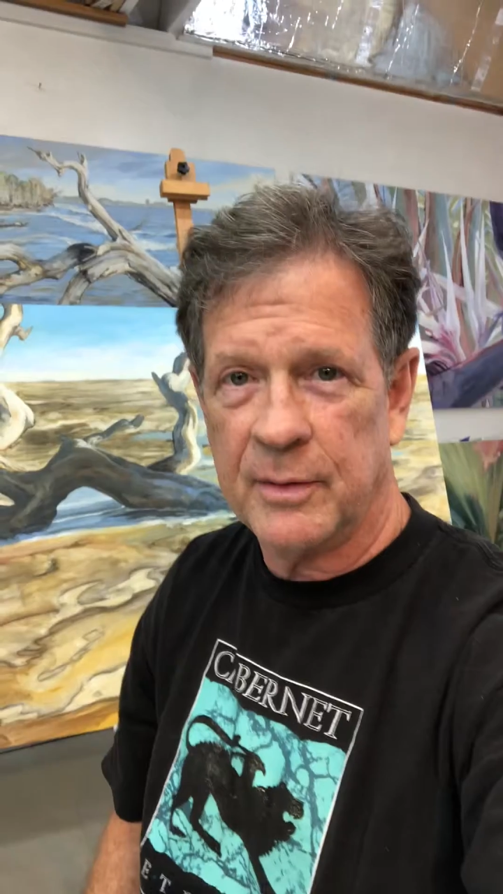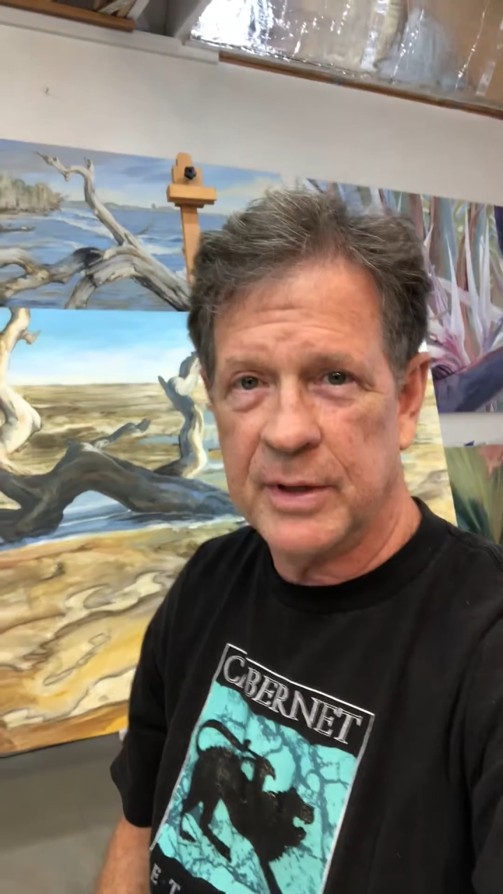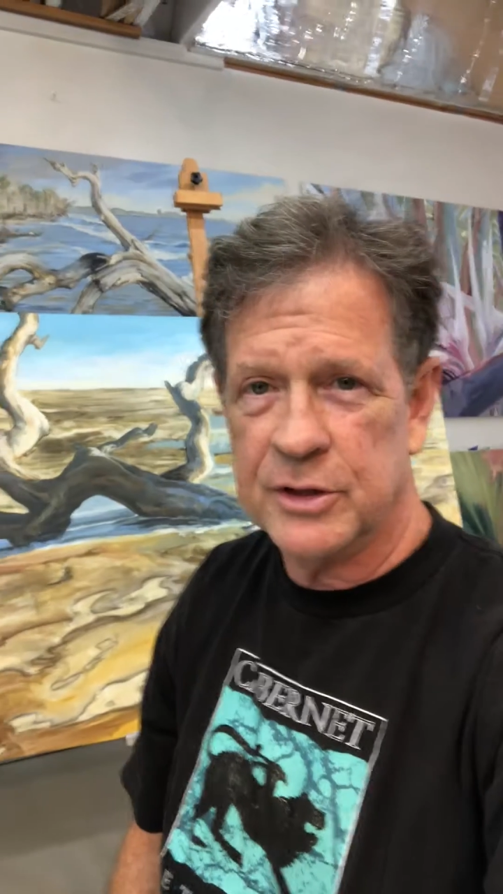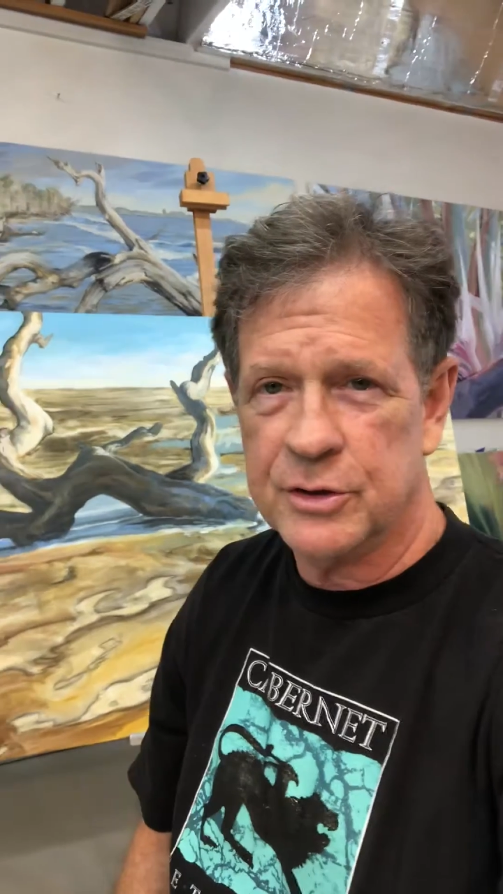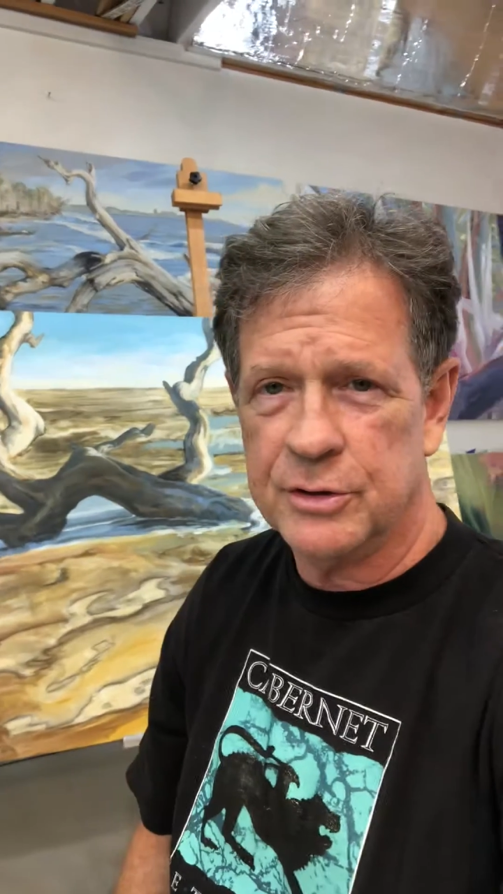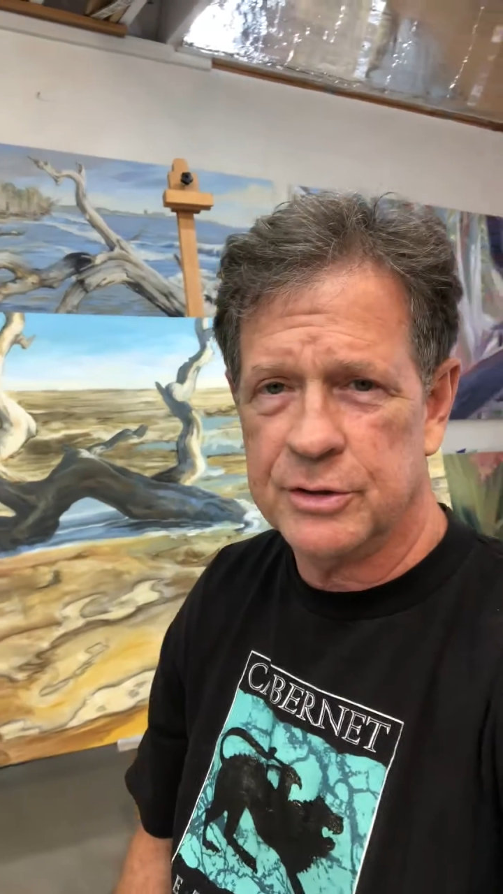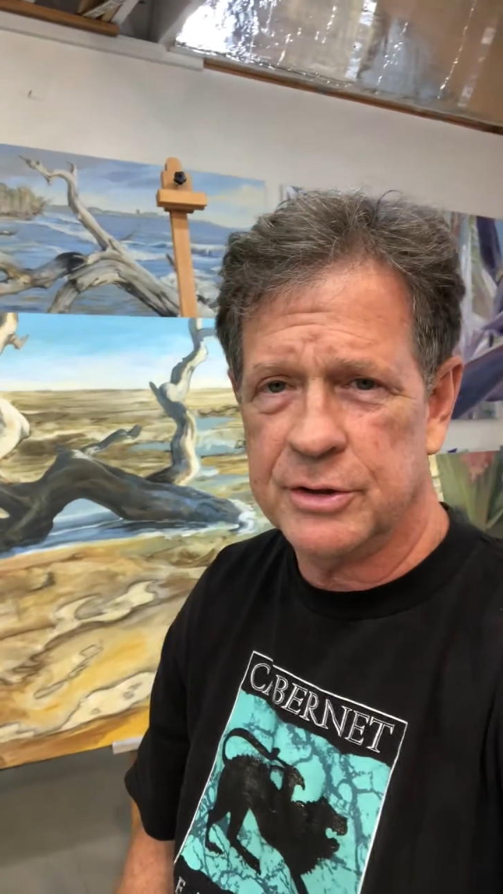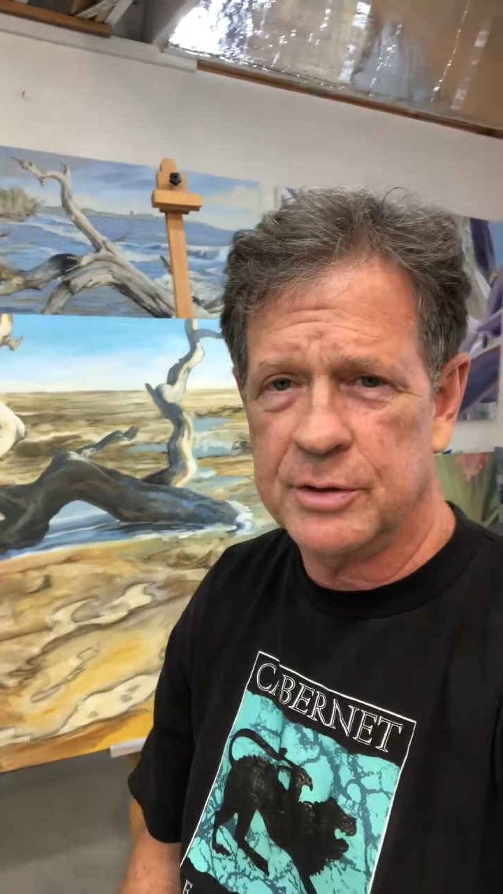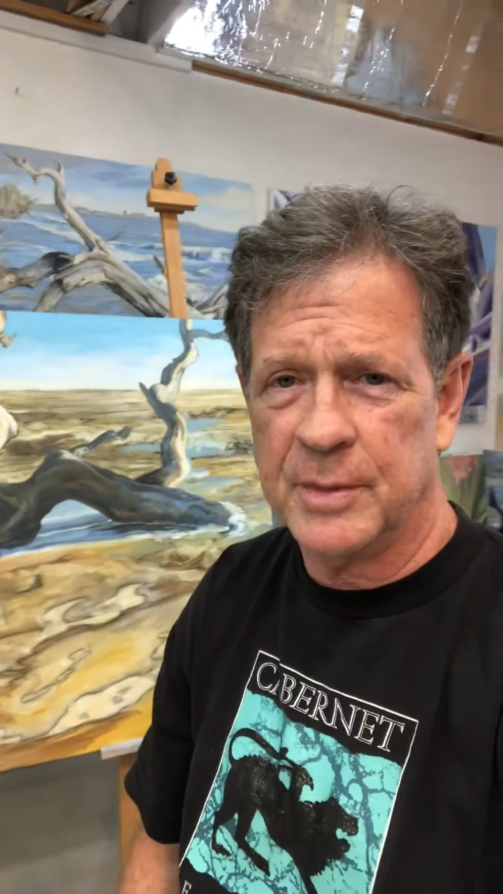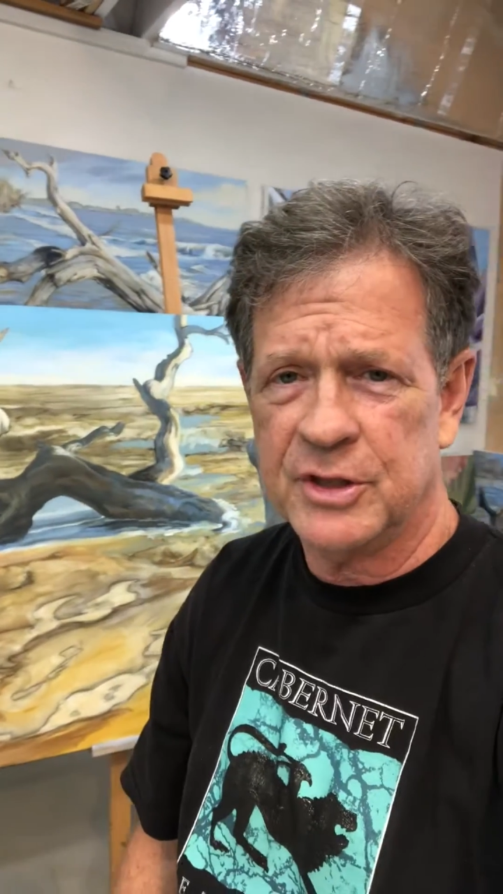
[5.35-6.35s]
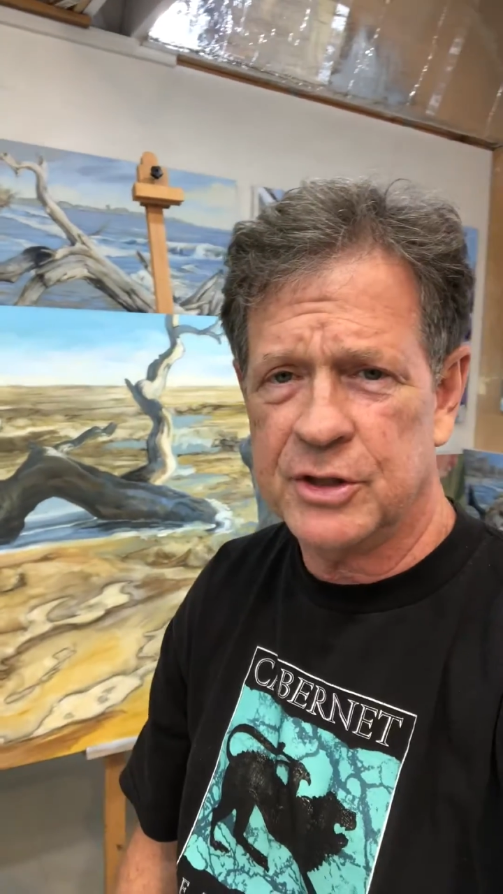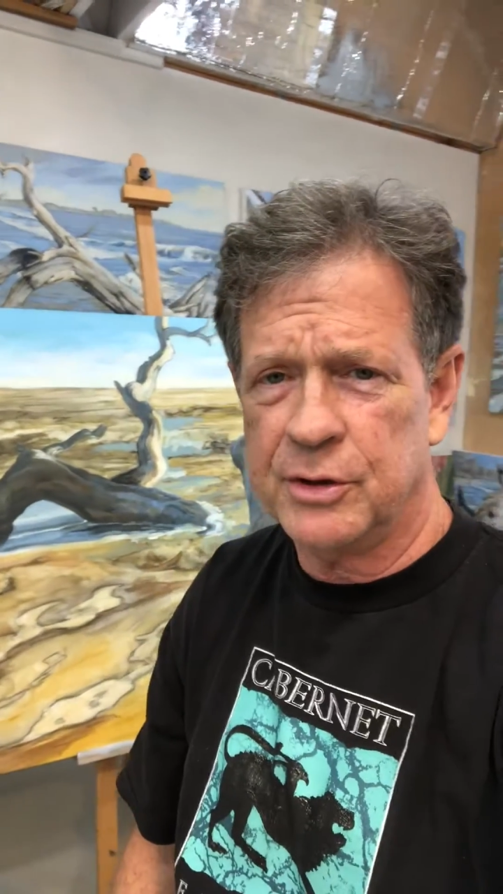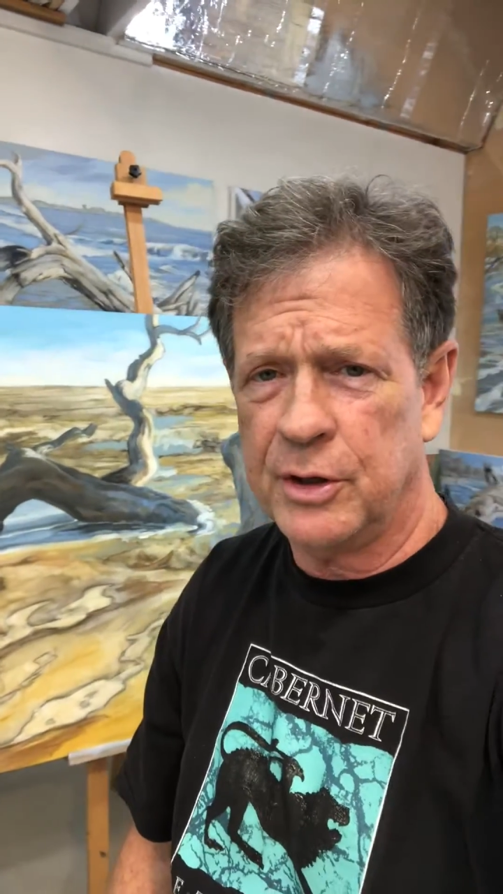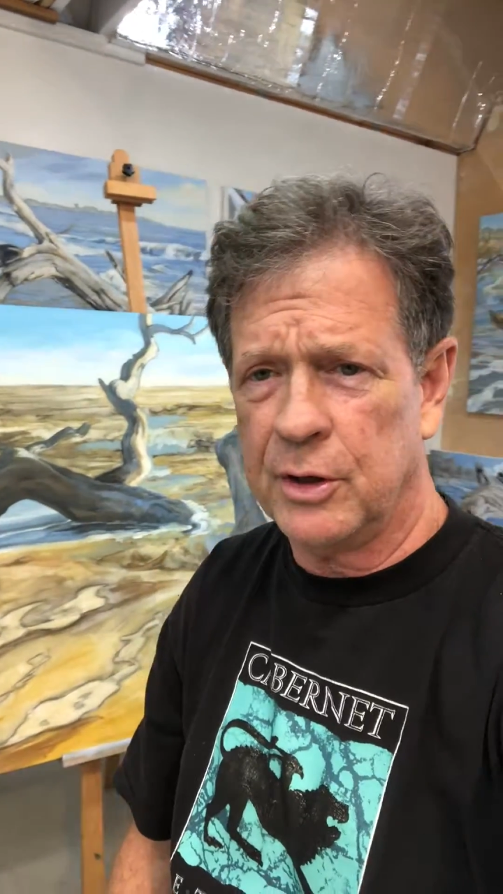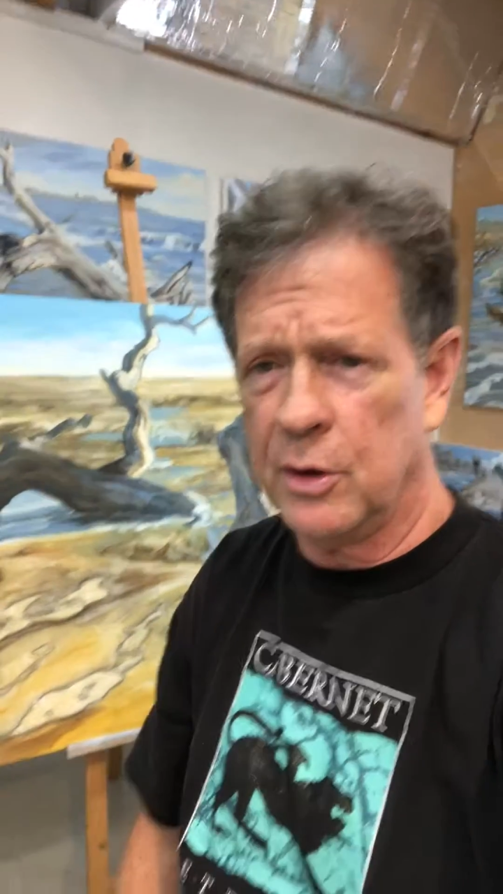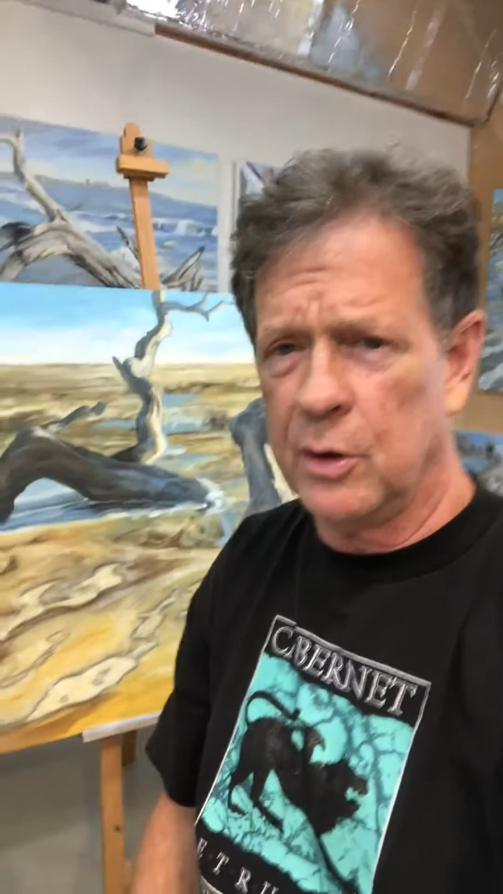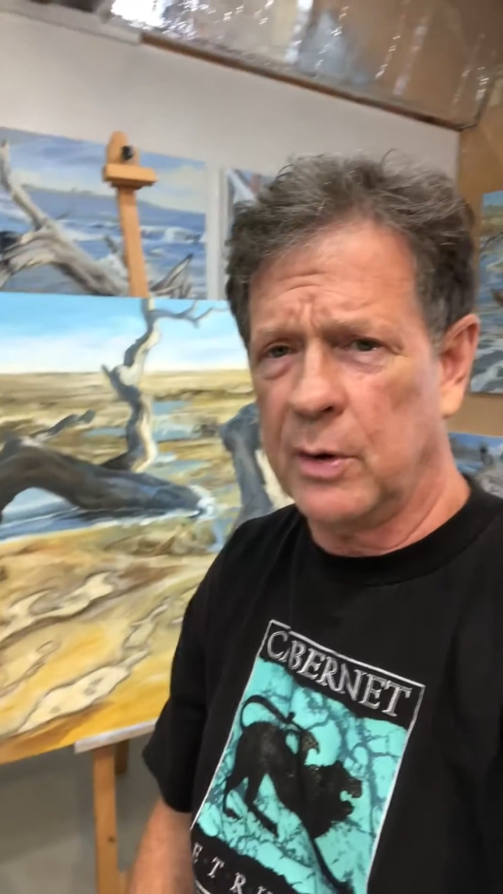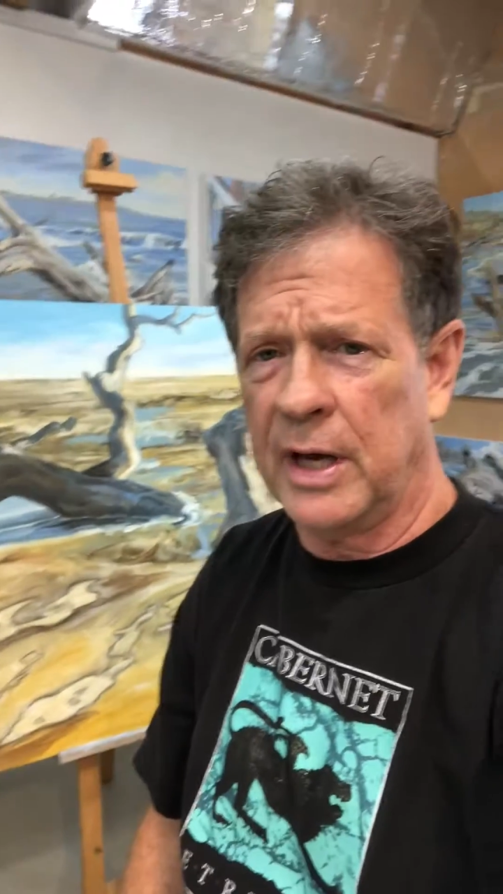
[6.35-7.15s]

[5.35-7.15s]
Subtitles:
would introduce you to my studio.